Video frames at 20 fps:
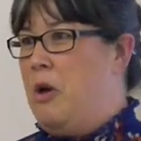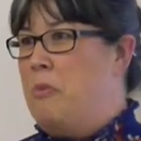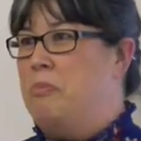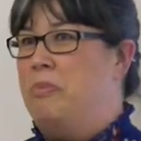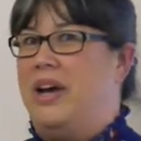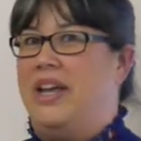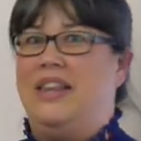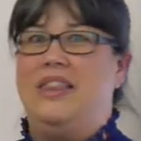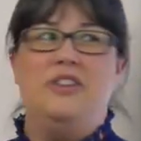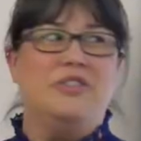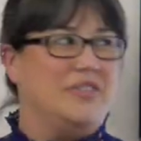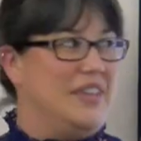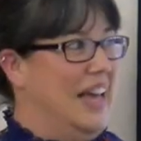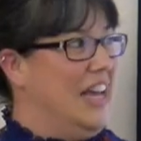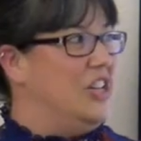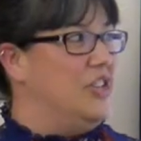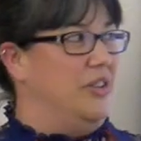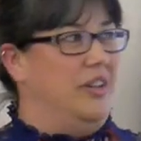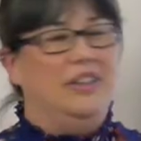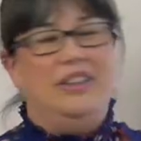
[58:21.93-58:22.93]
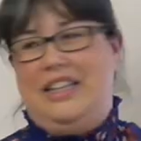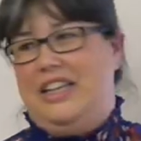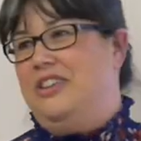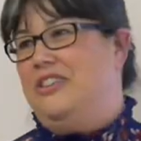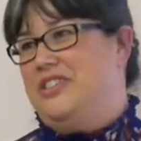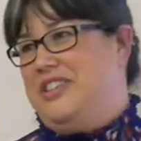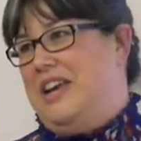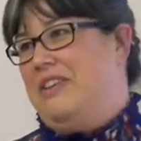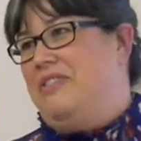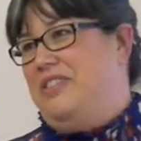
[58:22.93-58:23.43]
But there's actually a
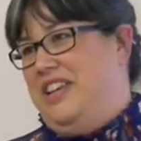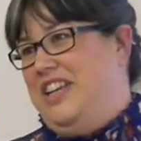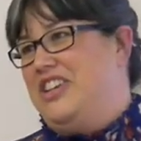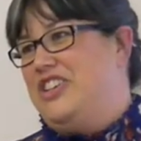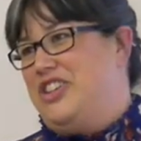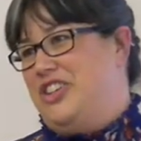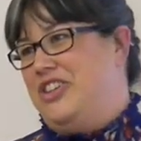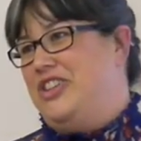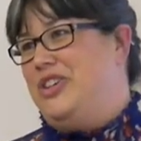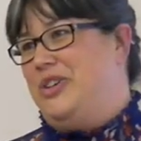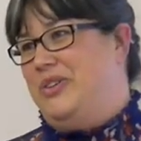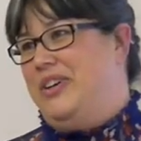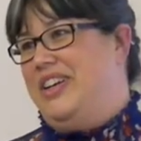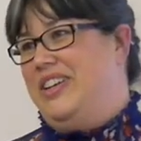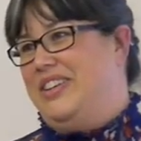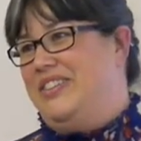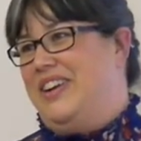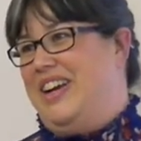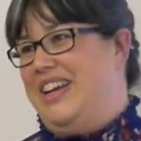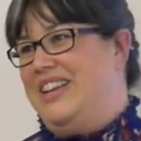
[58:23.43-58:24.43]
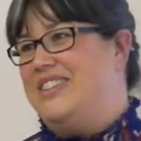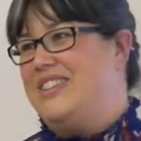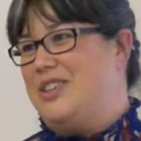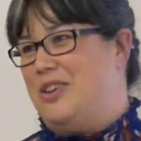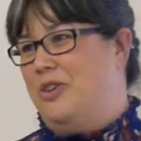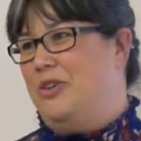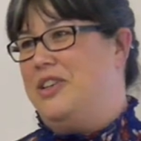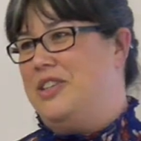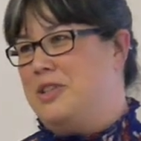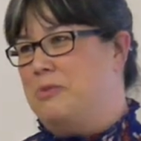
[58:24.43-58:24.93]
legal definition to it, right?
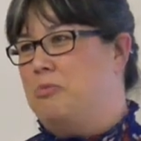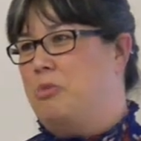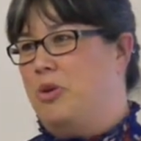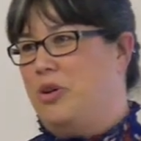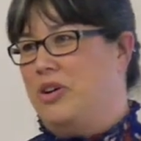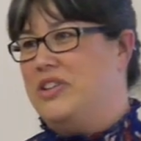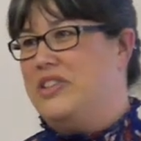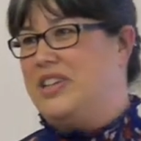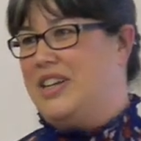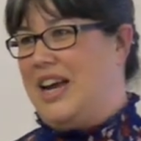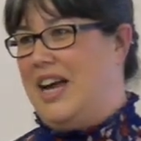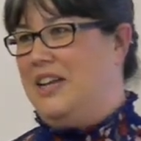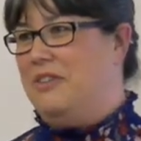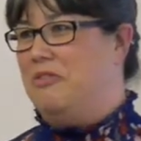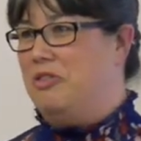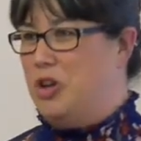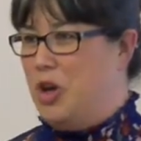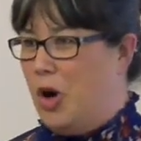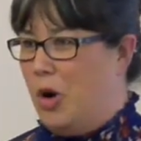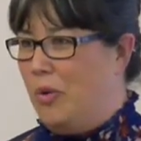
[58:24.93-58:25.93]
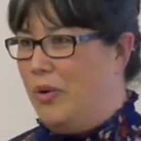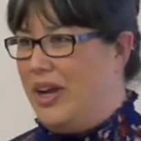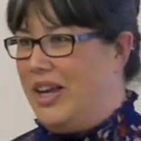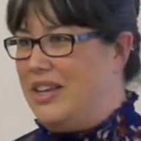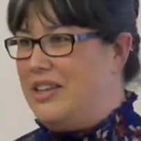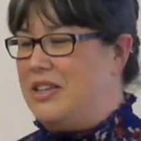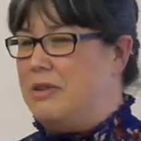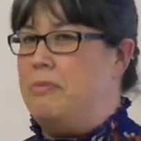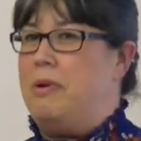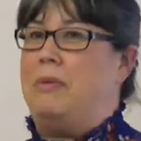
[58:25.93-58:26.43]
So it's important to kind of know
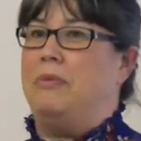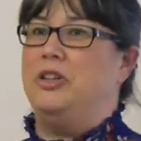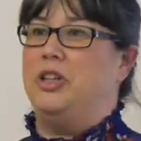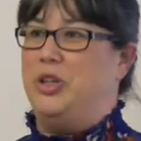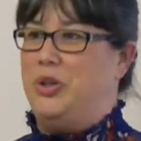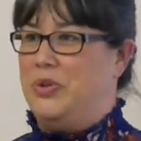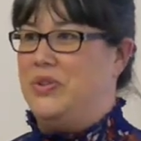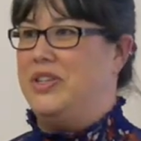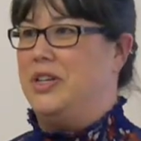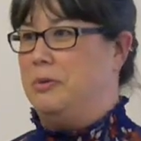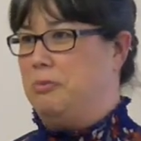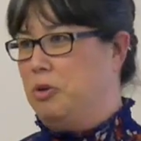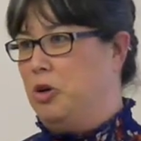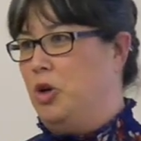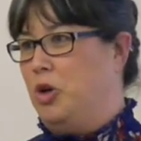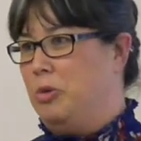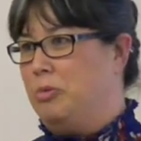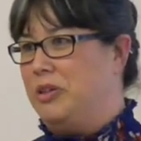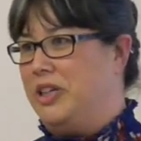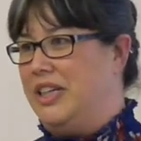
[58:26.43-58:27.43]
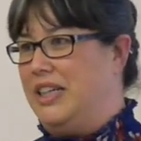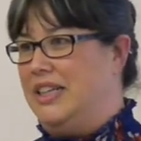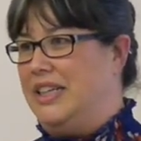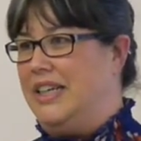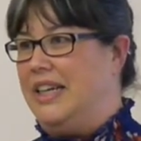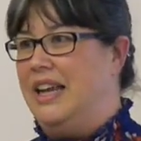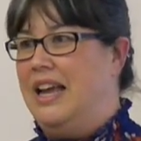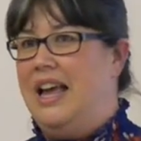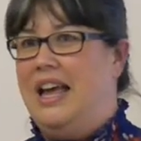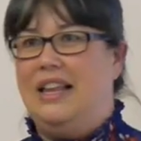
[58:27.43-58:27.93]
it, to be able to use it
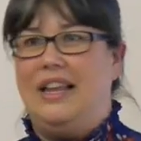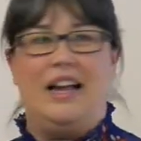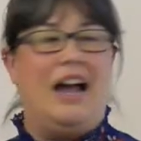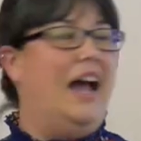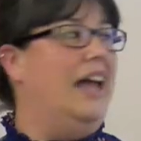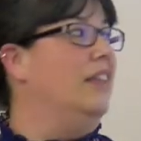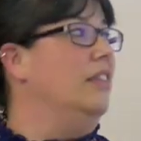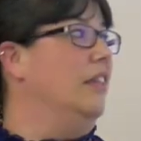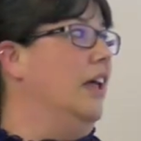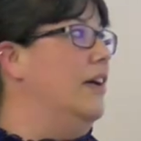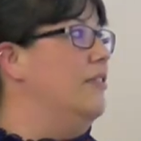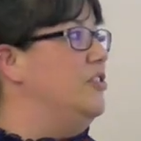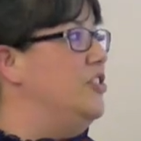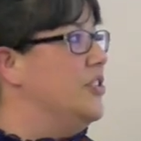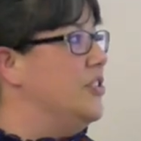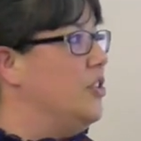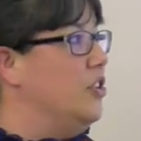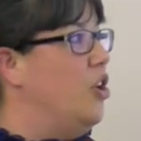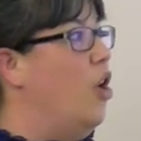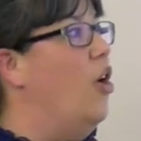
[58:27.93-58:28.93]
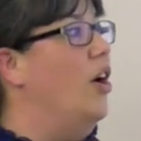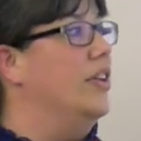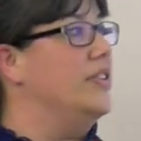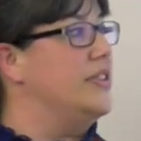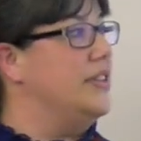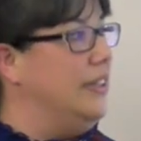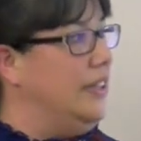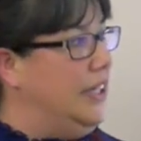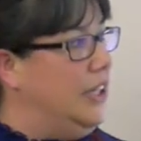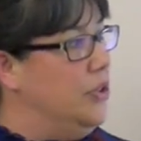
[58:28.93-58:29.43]
appropriately. Like I love just
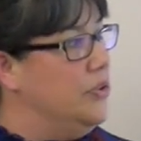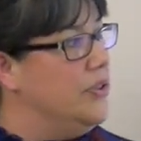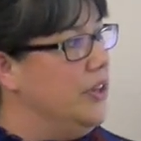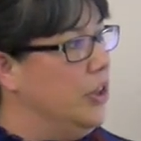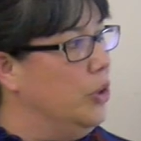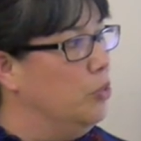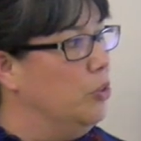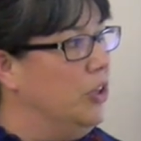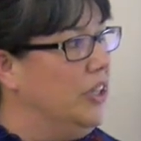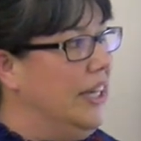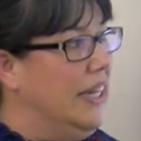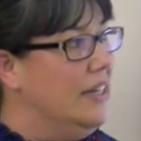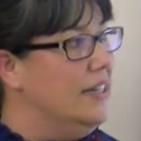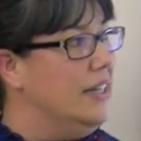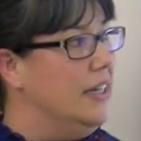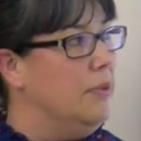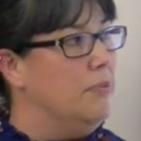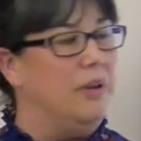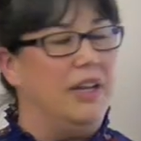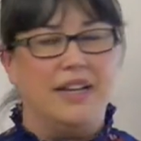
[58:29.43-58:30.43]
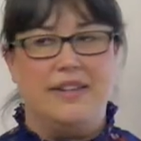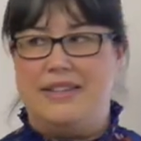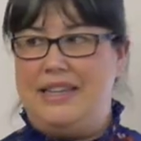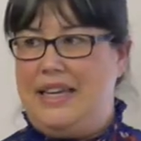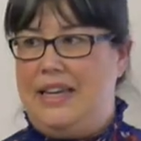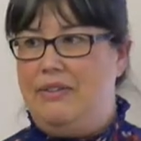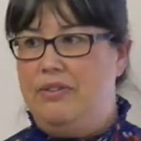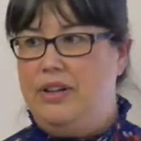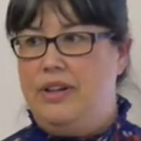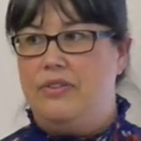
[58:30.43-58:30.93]
constantly using the word Indian because
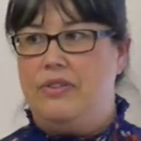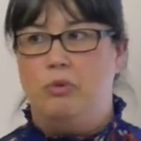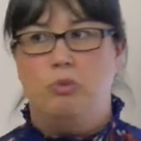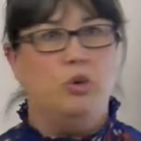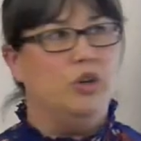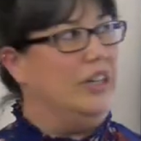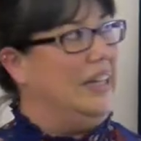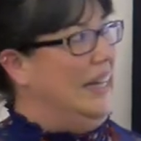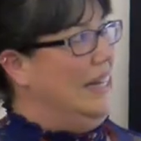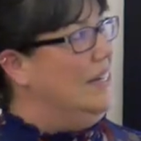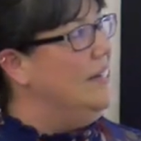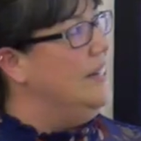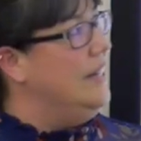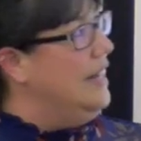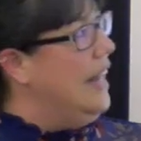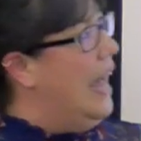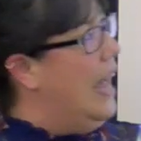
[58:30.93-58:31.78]
even if the word Indian